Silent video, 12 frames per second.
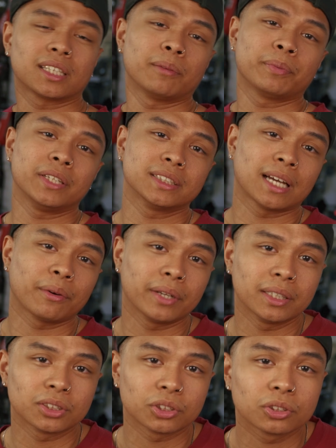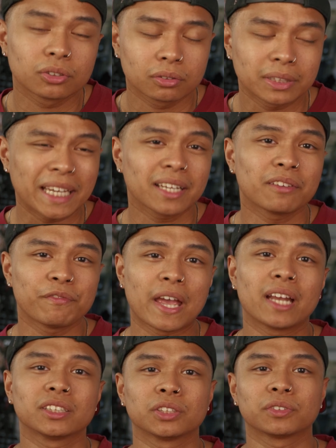companies nowadays are taking
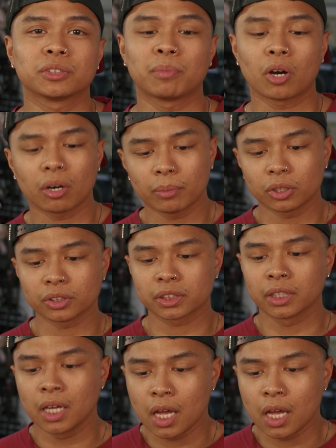advantage of us barbers